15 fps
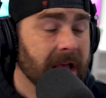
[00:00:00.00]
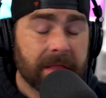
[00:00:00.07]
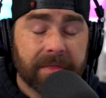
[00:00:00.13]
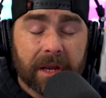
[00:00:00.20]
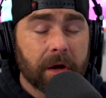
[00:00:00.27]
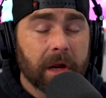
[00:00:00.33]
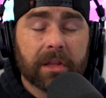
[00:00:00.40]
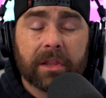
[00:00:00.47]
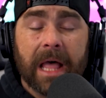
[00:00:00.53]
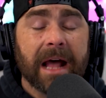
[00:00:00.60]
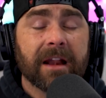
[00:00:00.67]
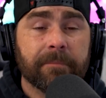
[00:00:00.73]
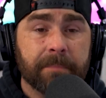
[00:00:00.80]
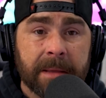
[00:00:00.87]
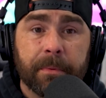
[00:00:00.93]
There are a lot
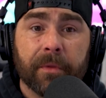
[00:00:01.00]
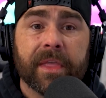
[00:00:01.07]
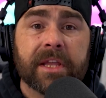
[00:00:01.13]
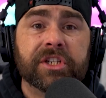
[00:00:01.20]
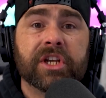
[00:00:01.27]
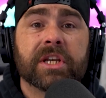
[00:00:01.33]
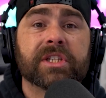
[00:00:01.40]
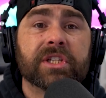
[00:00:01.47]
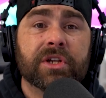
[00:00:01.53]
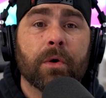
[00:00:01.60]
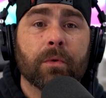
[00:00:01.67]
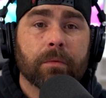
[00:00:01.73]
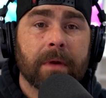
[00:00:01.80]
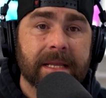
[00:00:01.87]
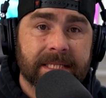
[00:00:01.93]
of people that just don't
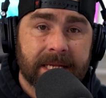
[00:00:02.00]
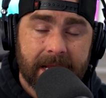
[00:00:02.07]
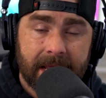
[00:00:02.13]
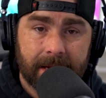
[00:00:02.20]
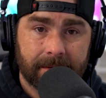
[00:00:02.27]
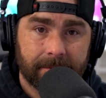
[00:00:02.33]
resonate.